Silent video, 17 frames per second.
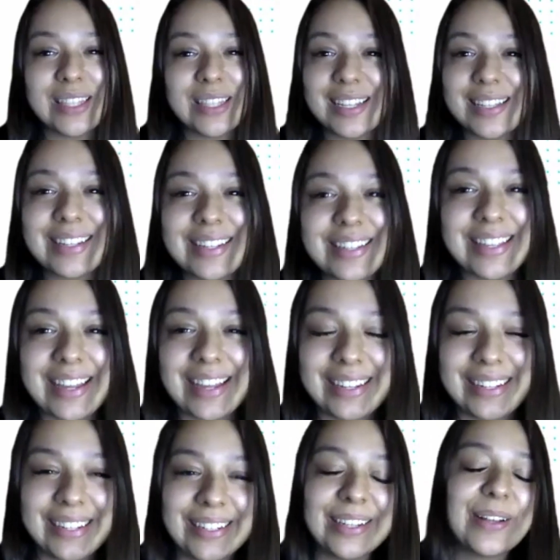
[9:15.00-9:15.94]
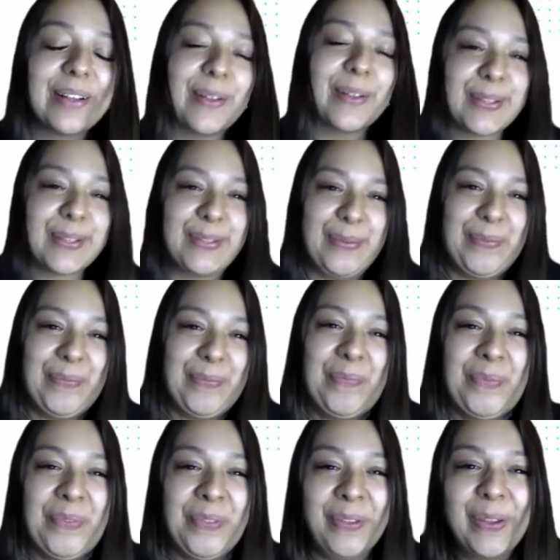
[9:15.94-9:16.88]
That's exciting. Awesome.
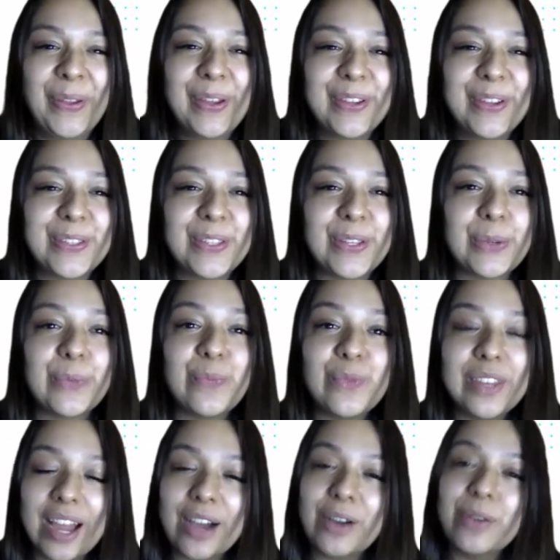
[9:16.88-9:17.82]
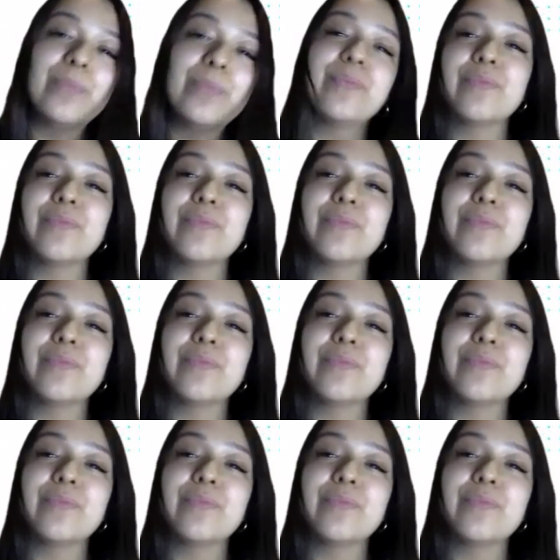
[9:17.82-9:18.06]
So now